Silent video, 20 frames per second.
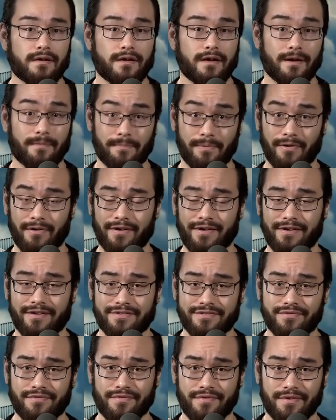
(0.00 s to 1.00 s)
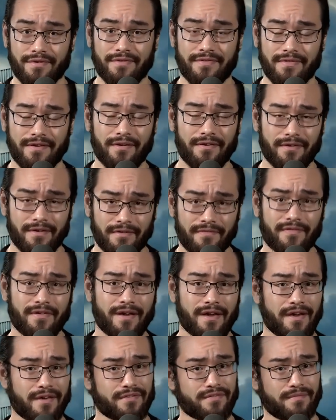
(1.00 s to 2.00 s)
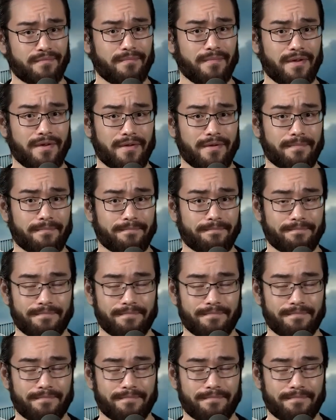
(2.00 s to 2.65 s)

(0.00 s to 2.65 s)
A pretty interesting theory if you ask me.